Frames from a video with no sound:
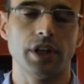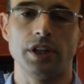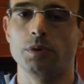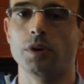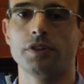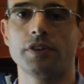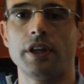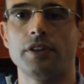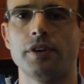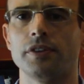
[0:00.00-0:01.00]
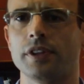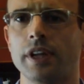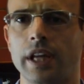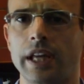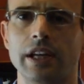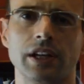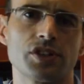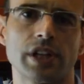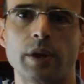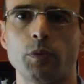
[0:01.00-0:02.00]
You won't say there is
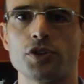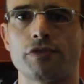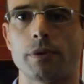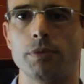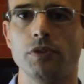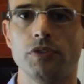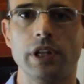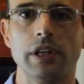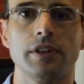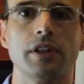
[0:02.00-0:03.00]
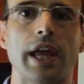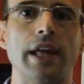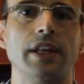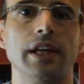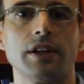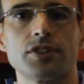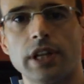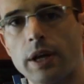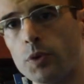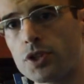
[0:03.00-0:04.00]
English language from New Zealand and English
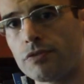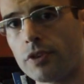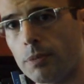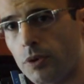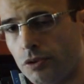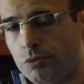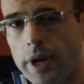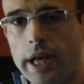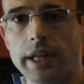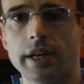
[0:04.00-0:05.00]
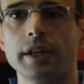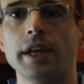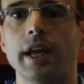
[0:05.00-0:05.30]
language from Australia,